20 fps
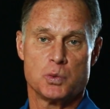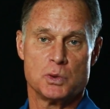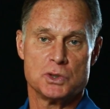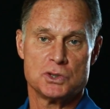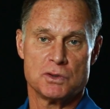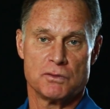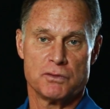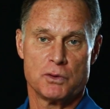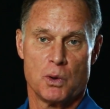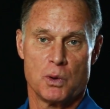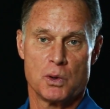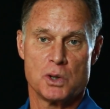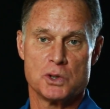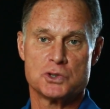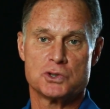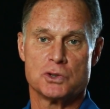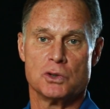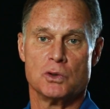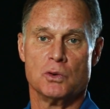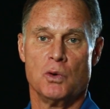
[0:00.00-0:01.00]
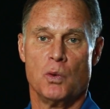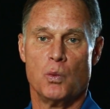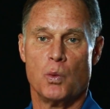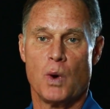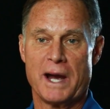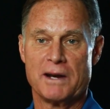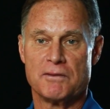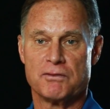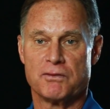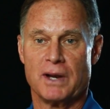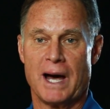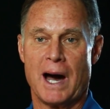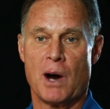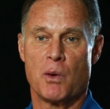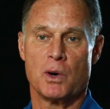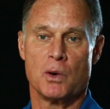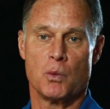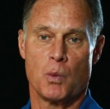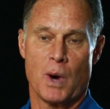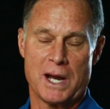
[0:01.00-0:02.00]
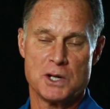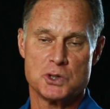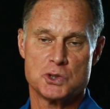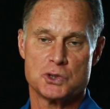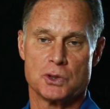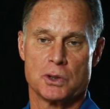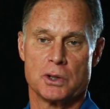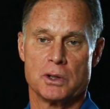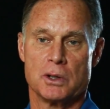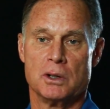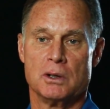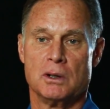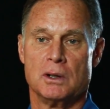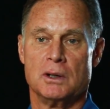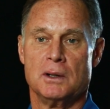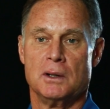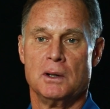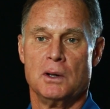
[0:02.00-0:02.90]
which of course are white flour, white sugar,